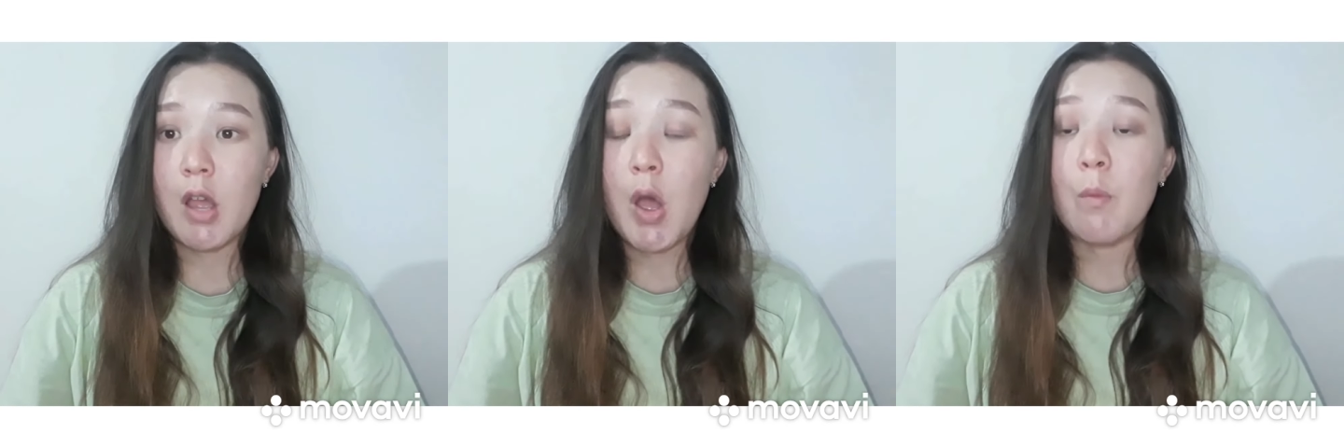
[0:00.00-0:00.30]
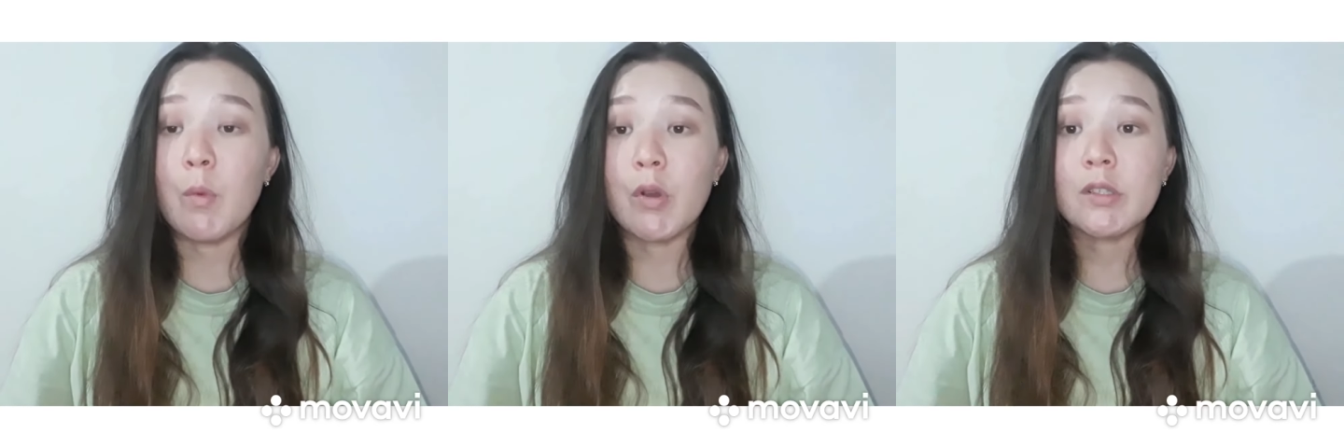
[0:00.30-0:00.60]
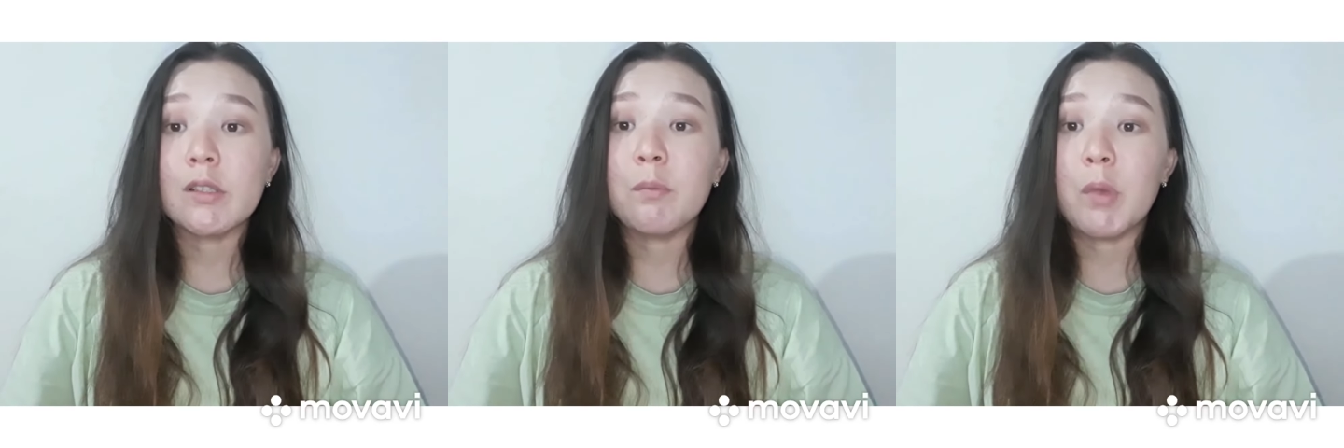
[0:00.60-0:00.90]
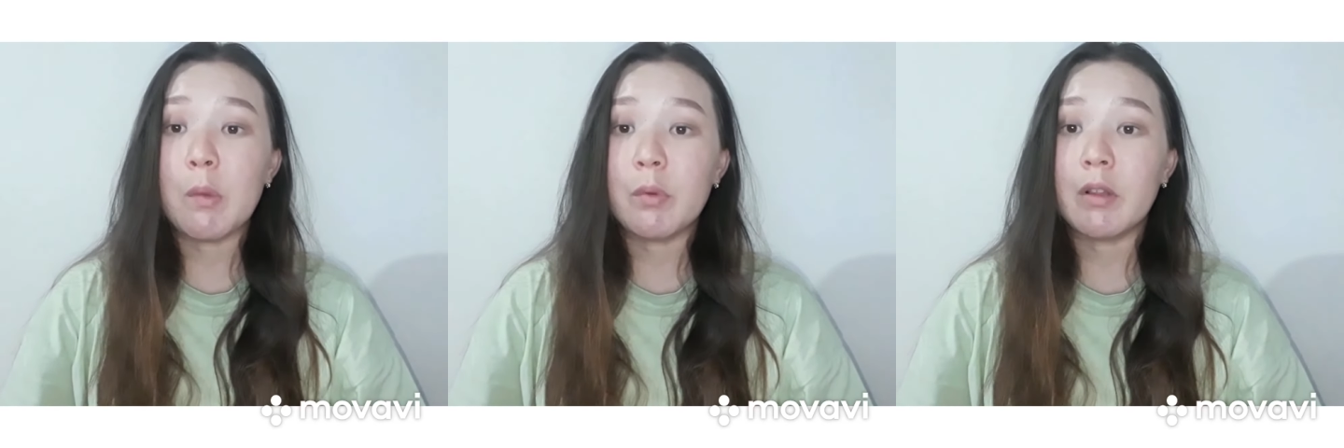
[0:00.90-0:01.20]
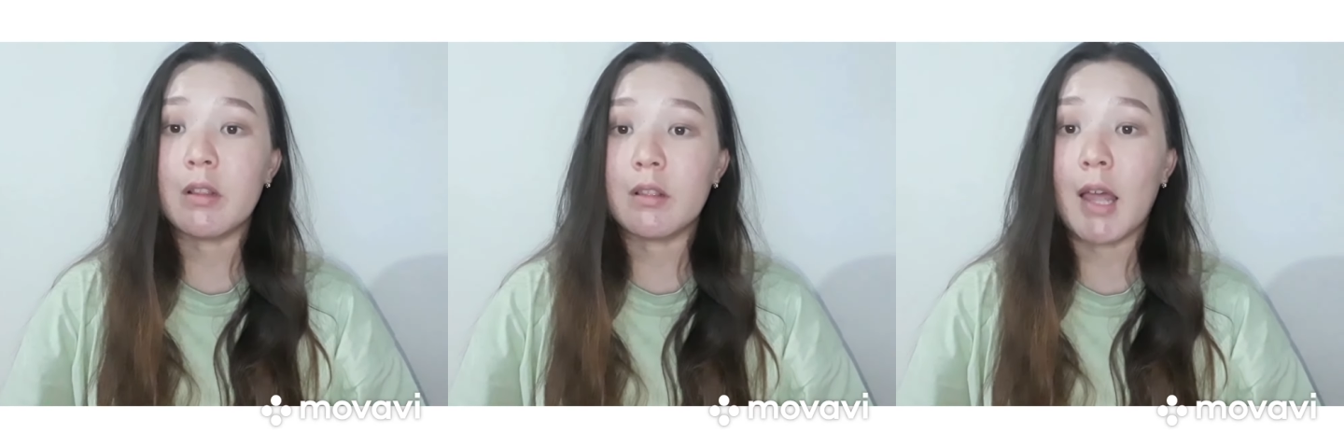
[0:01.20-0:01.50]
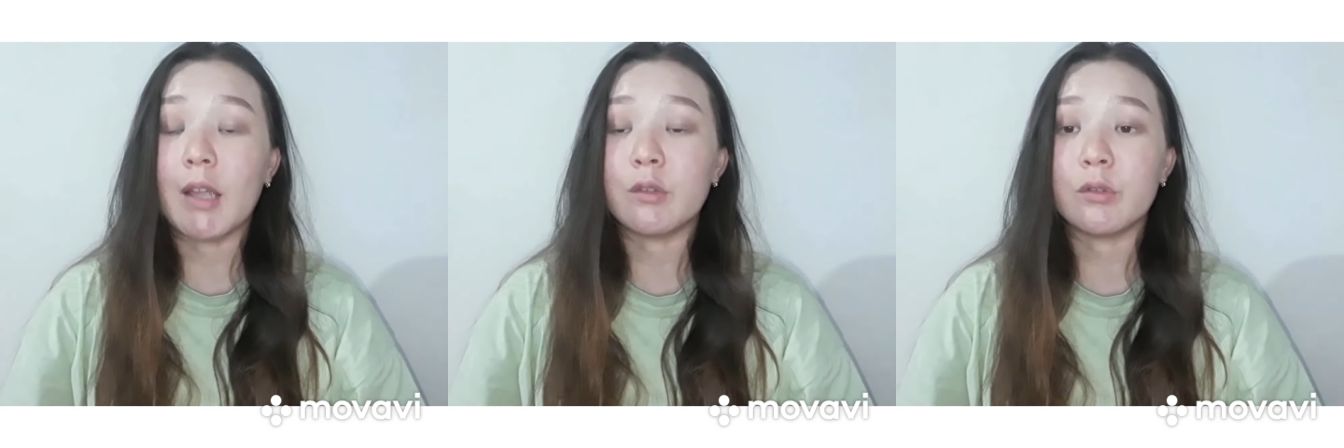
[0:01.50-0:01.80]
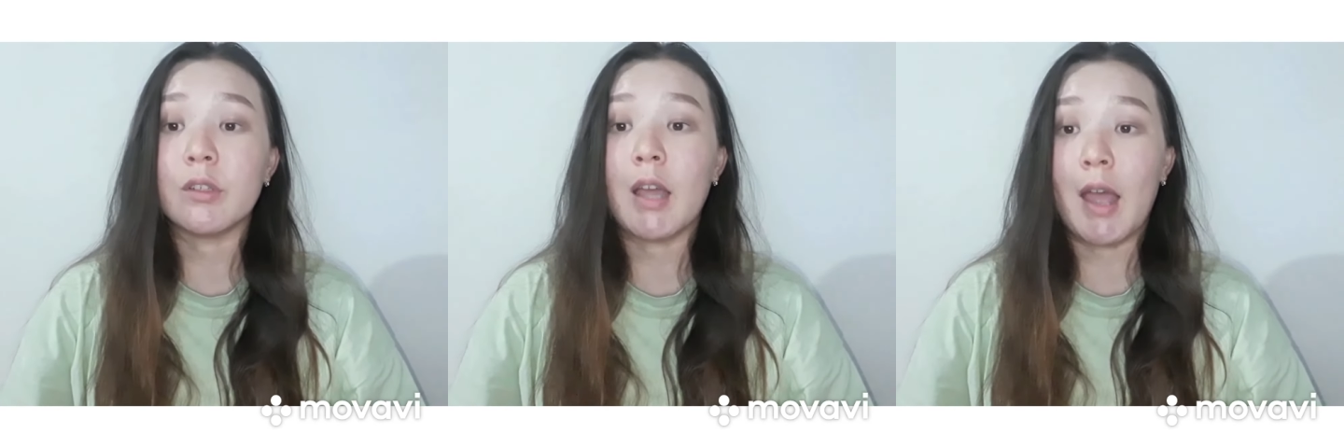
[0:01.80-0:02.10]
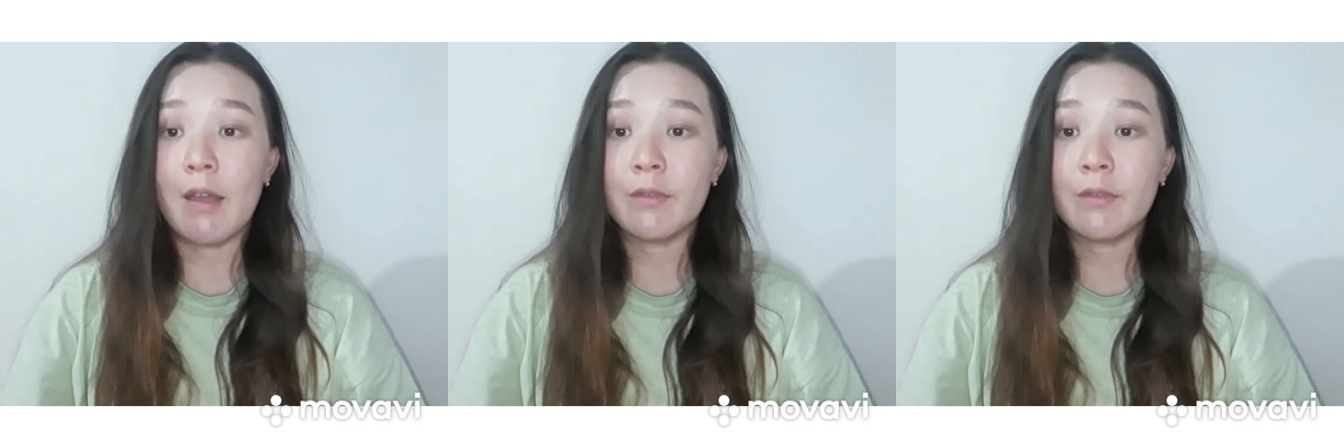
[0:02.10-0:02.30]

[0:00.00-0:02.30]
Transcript: Mostly people like to have